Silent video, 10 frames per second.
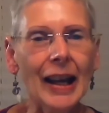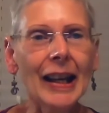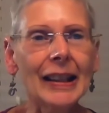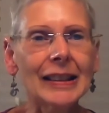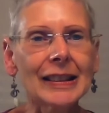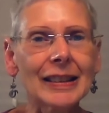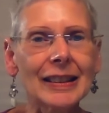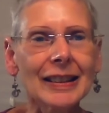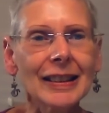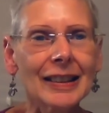
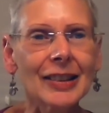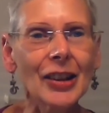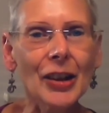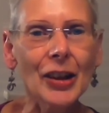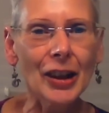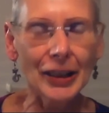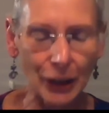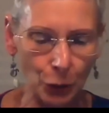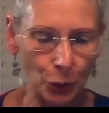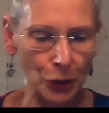And an
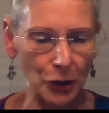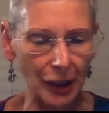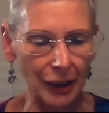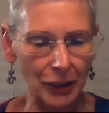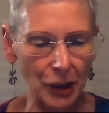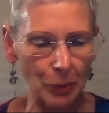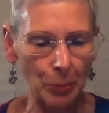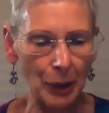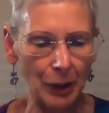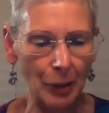interesting
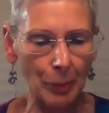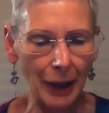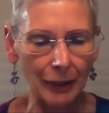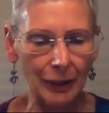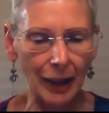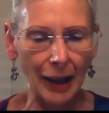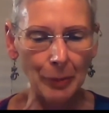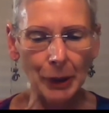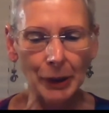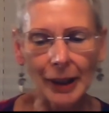tidbit about
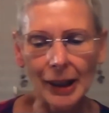Lyman,